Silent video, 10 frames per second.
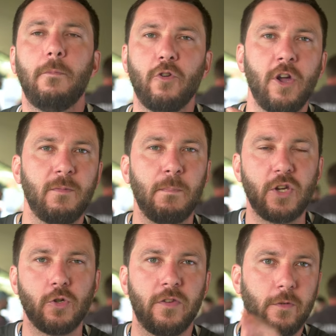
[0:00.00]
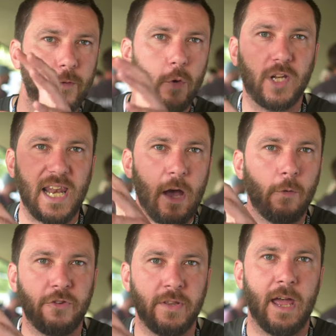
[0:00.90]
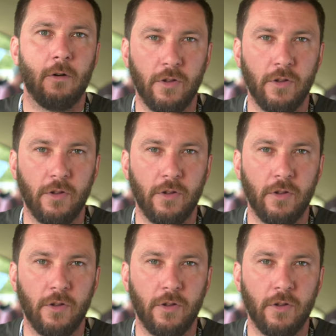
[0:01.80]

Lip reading: try and make sure there's a few clouds in there,